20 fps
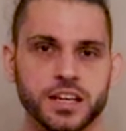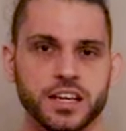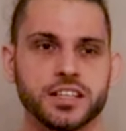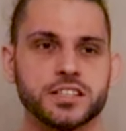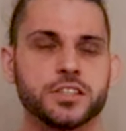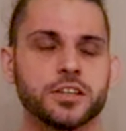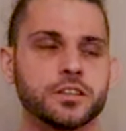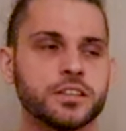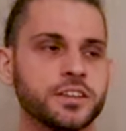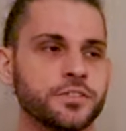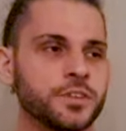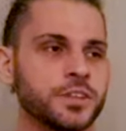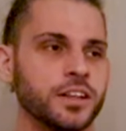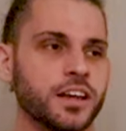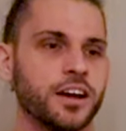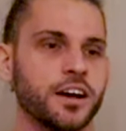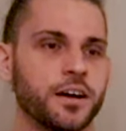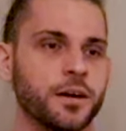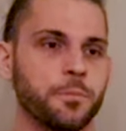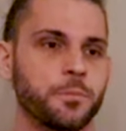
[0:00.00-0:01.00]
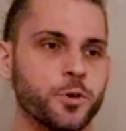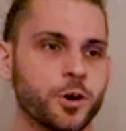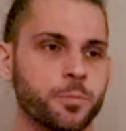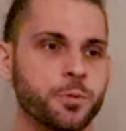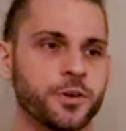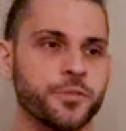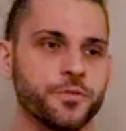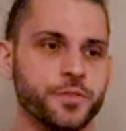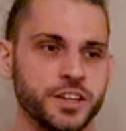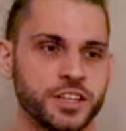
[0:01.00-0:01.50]
It's not even a
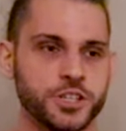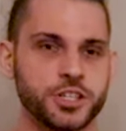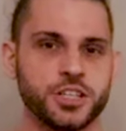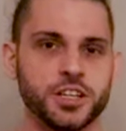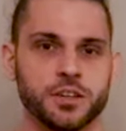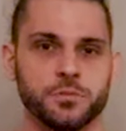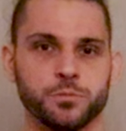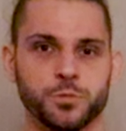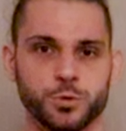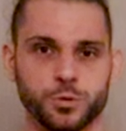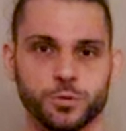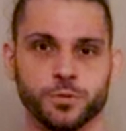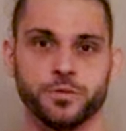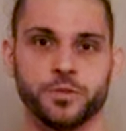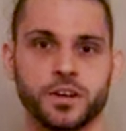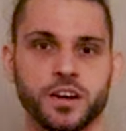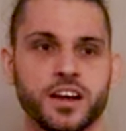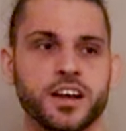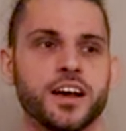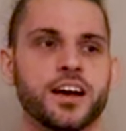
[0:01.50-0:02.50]
proper finishing move.